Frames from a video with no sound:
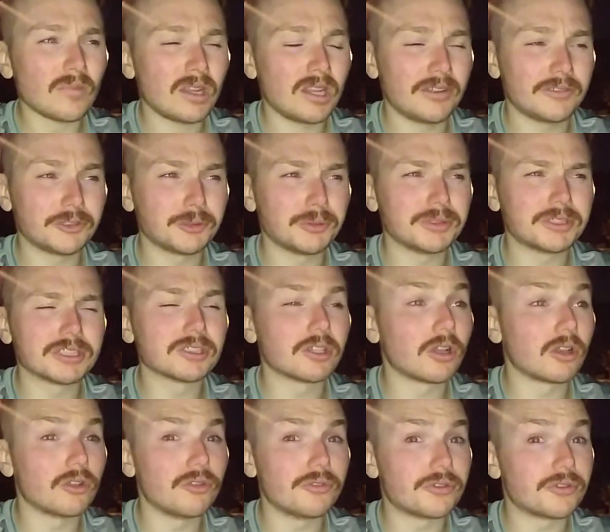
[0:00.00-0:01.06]
If someone says, oh
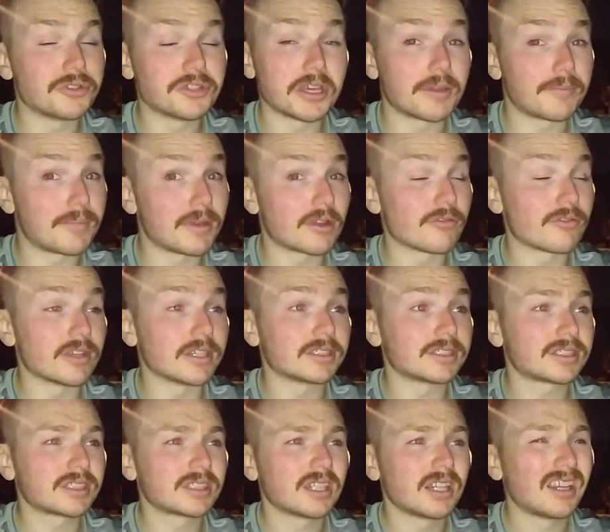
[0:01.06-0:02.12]
Luke, you take big
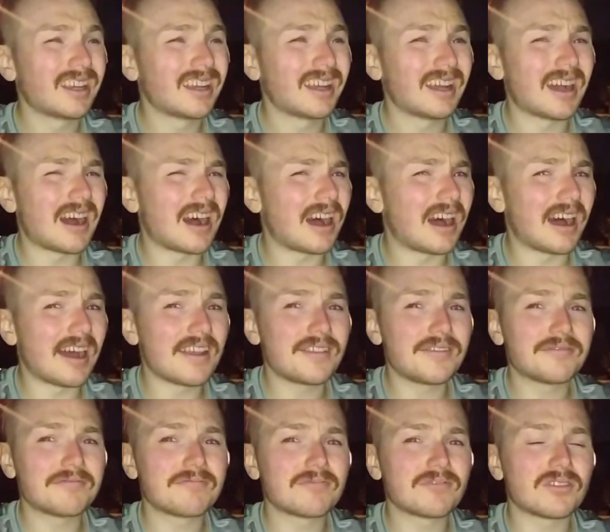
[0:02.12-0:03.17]
risks, I
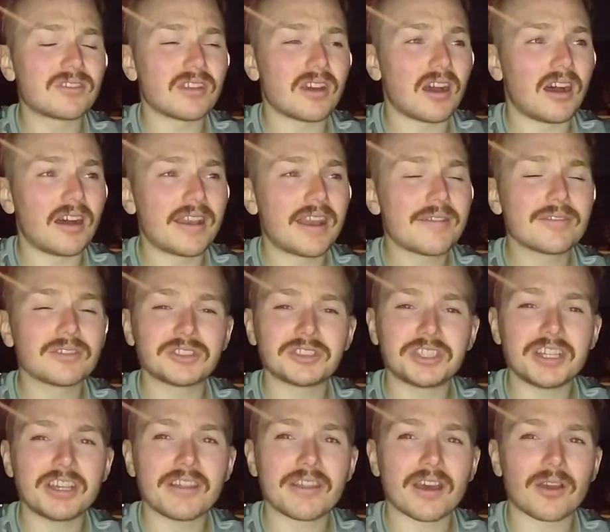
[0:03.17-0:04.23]
never
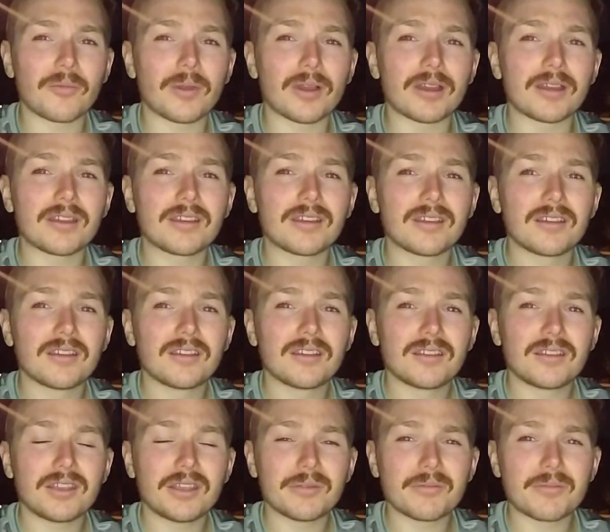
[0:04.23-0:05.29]
see it that way.
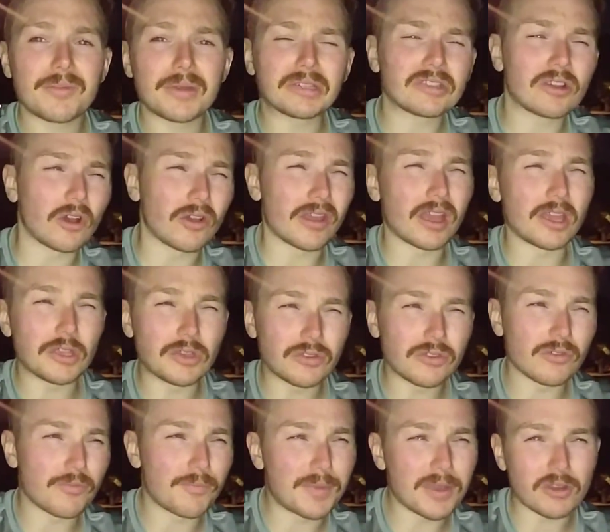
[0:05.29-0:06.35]
If you say, oh yeah, you
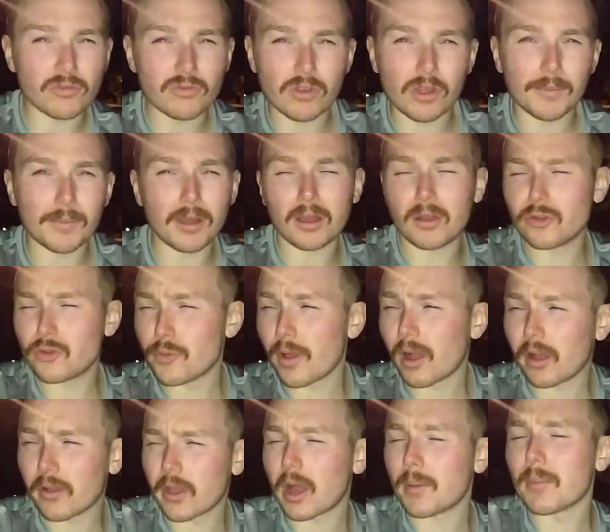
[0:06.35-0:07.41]
do big, I'm
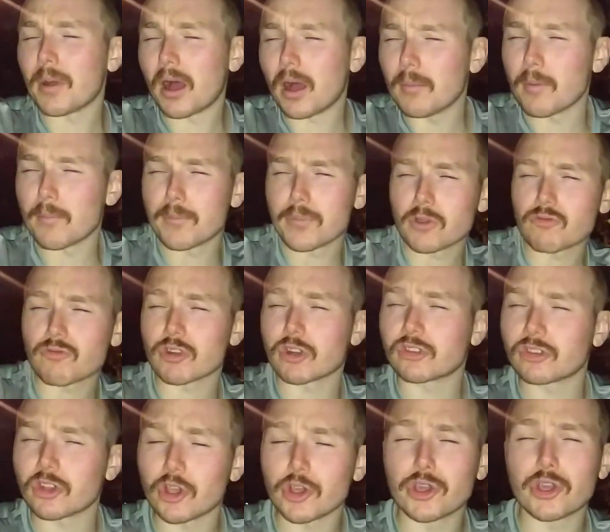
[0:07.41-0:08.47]
a big
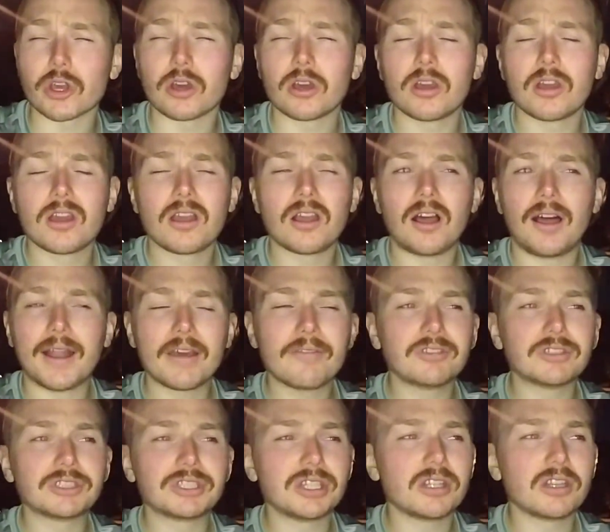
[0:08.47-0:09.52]
risk taker. I never
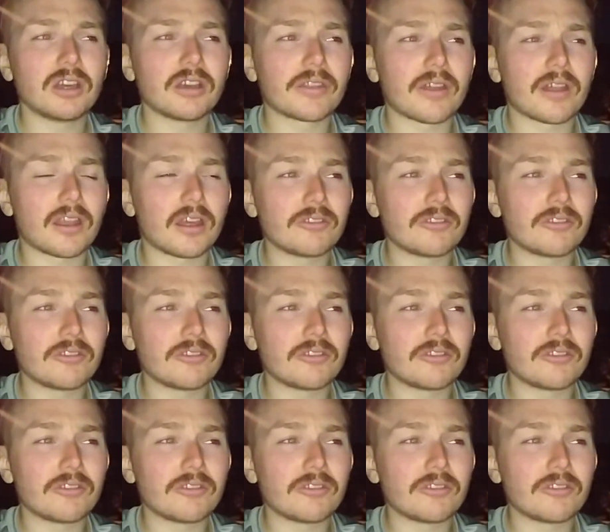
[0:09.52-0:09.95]
see like that.